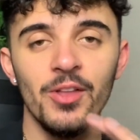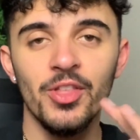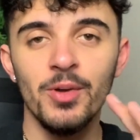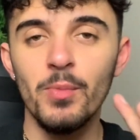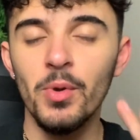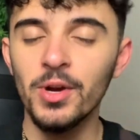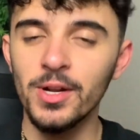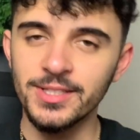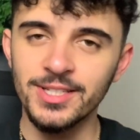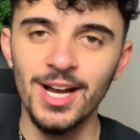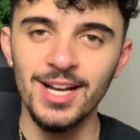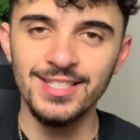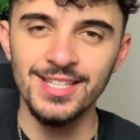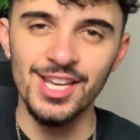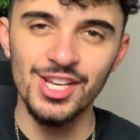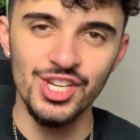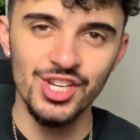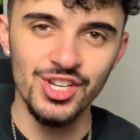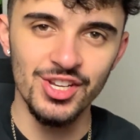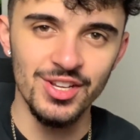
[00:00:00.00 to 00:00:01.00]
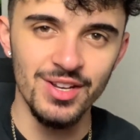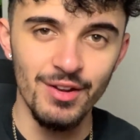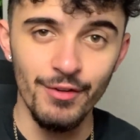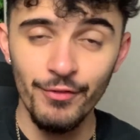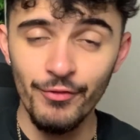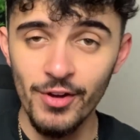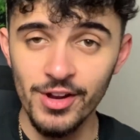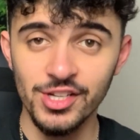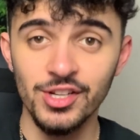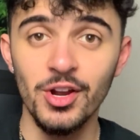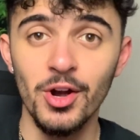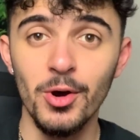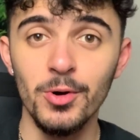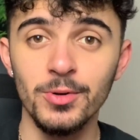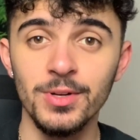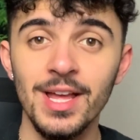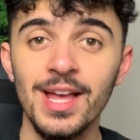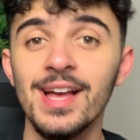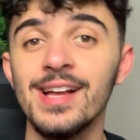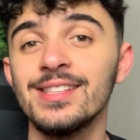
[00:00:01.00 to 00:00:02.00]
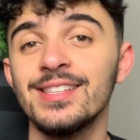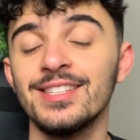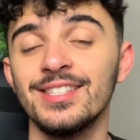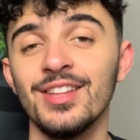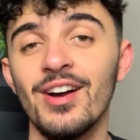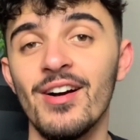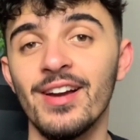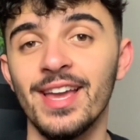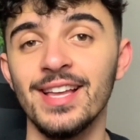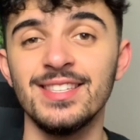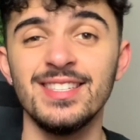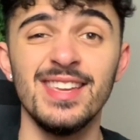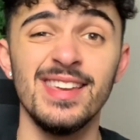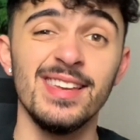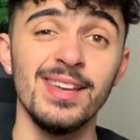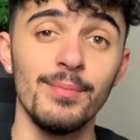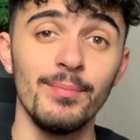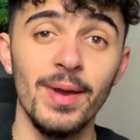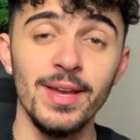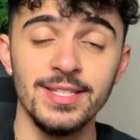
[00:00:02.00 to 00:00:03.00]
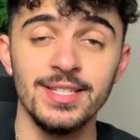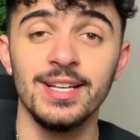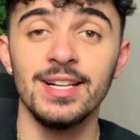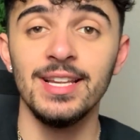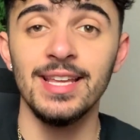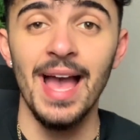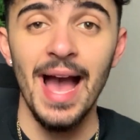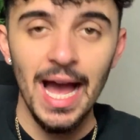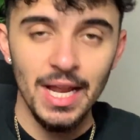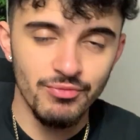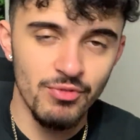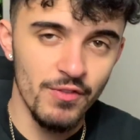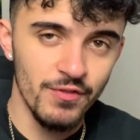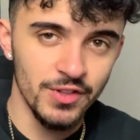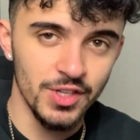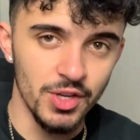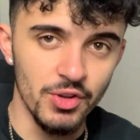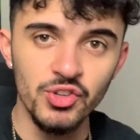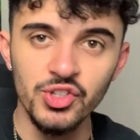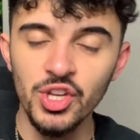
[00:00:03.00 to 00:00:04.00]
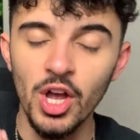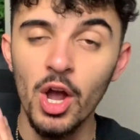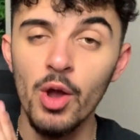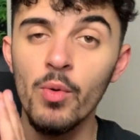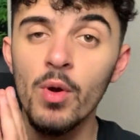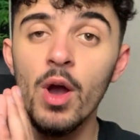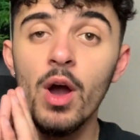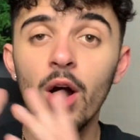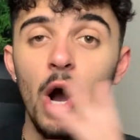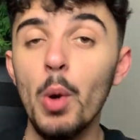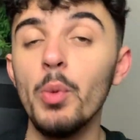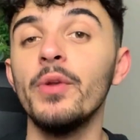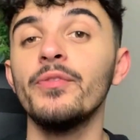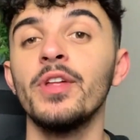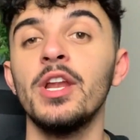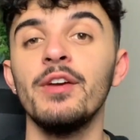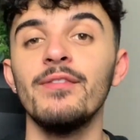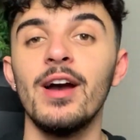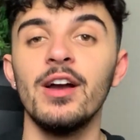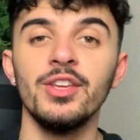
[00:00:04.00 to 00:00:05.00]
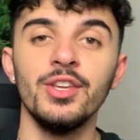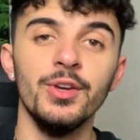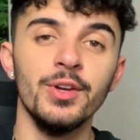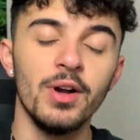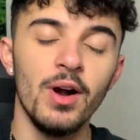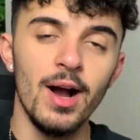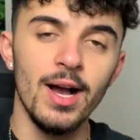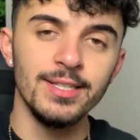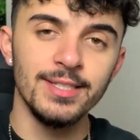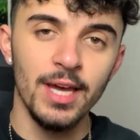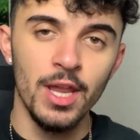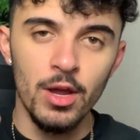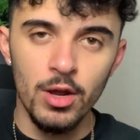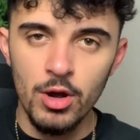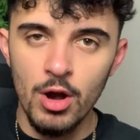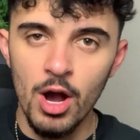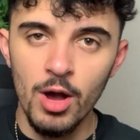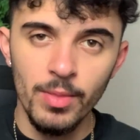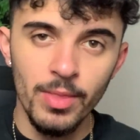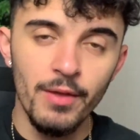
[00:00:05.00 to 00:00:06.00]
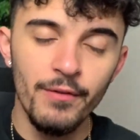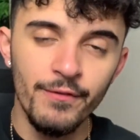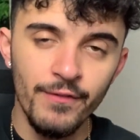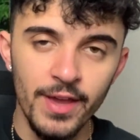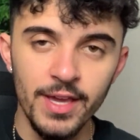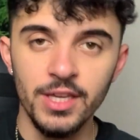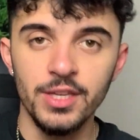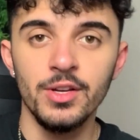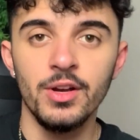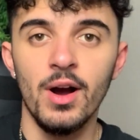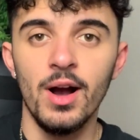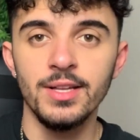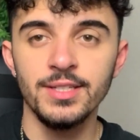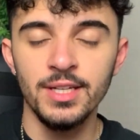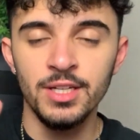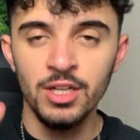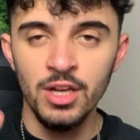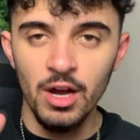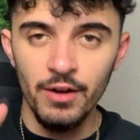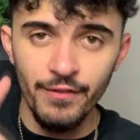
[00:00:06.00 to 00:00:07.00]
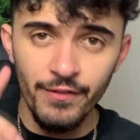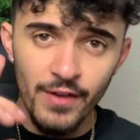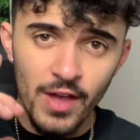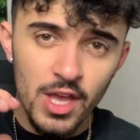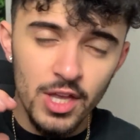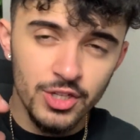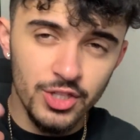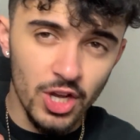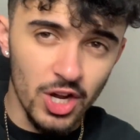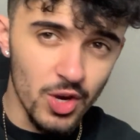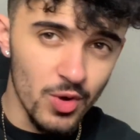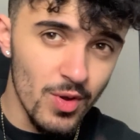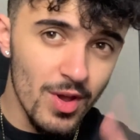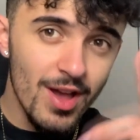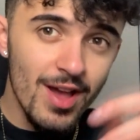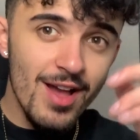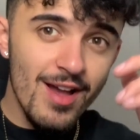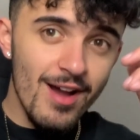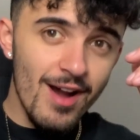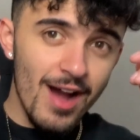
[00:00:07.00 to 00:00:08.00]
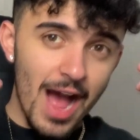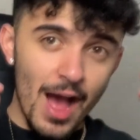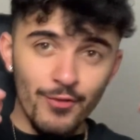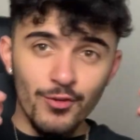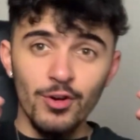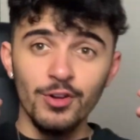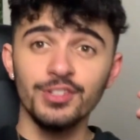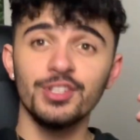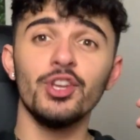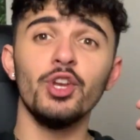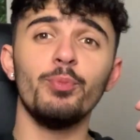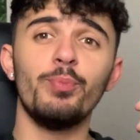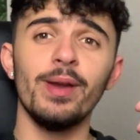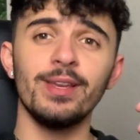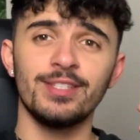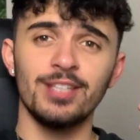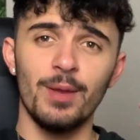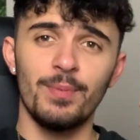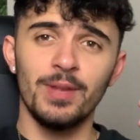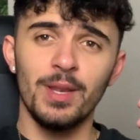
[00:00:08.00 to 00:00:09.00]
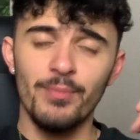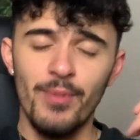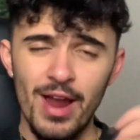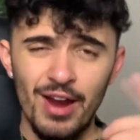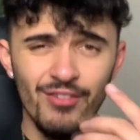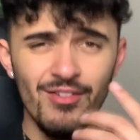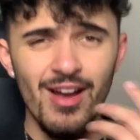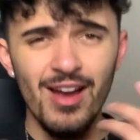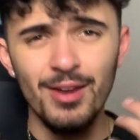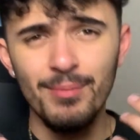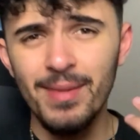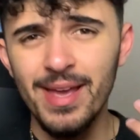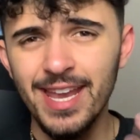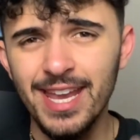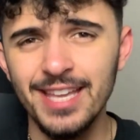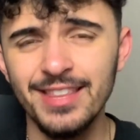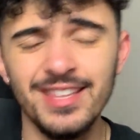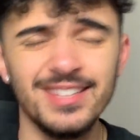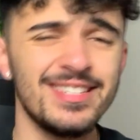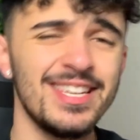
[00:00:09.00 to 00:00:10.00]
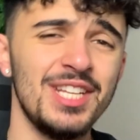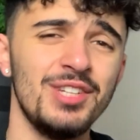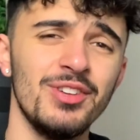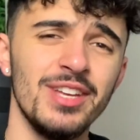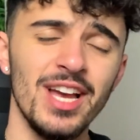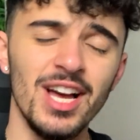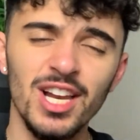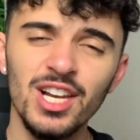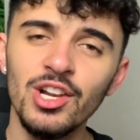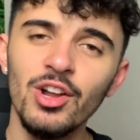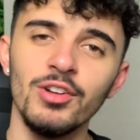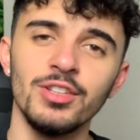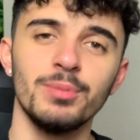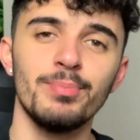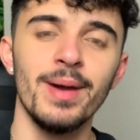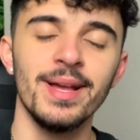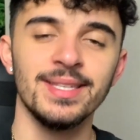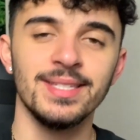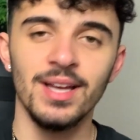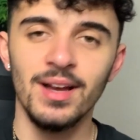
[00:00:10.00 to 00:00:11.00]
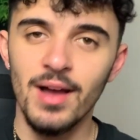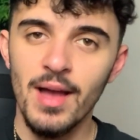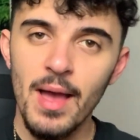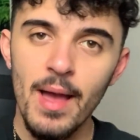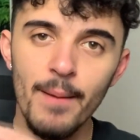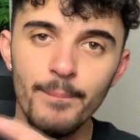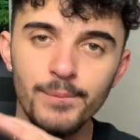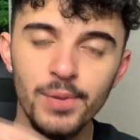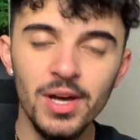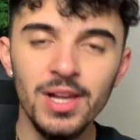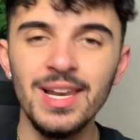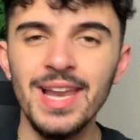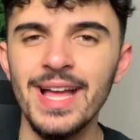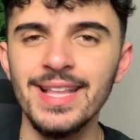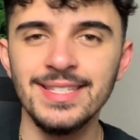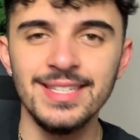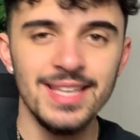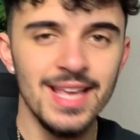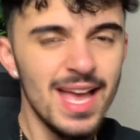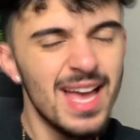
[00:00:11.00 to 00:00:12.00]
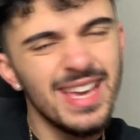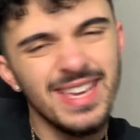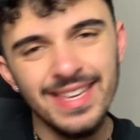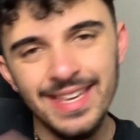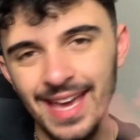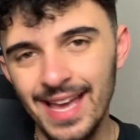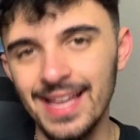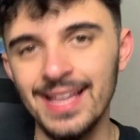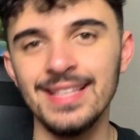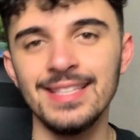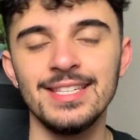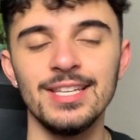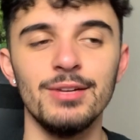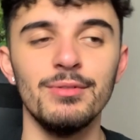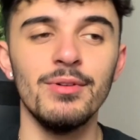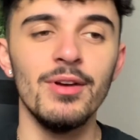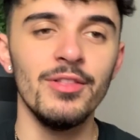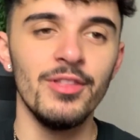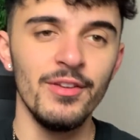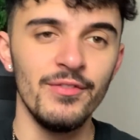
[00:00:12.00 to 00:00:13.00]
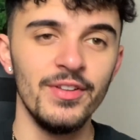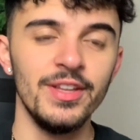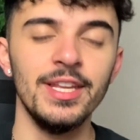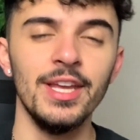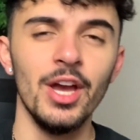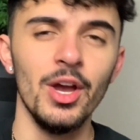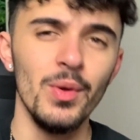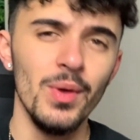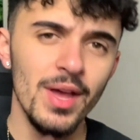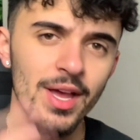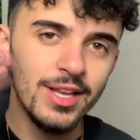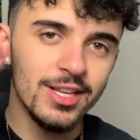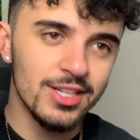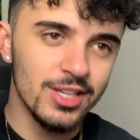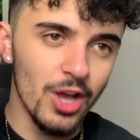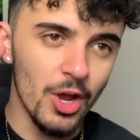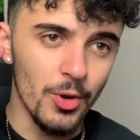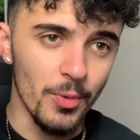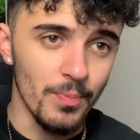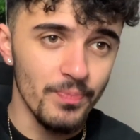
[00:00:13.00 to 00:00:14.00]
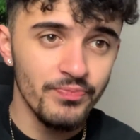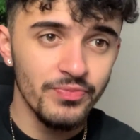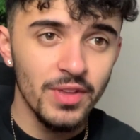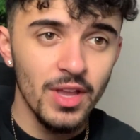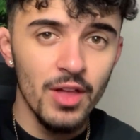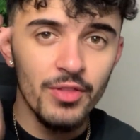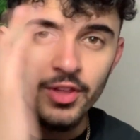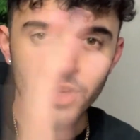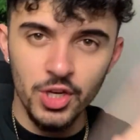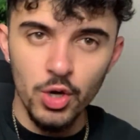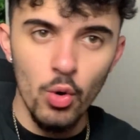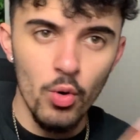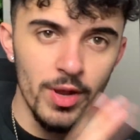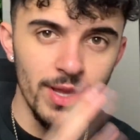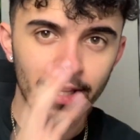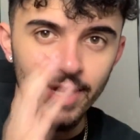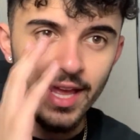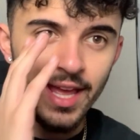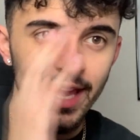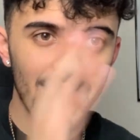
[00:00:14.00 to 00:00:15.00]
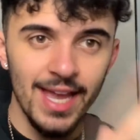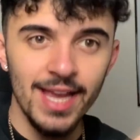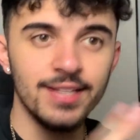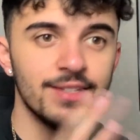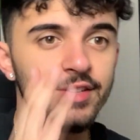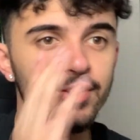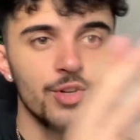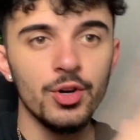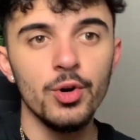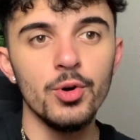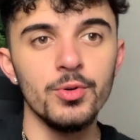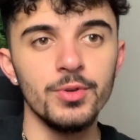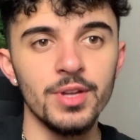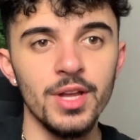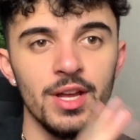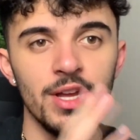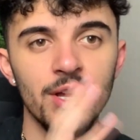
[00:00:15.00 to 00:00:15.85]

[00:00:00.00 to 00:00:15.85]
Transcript: the monetization threshold to start getting basically ad revenue. So I wouldn't have done it without you guys, and I can't thank you guys enough. So have got two pictures up in the background making the scenery a lot better, but let's get into the video. So the coin is called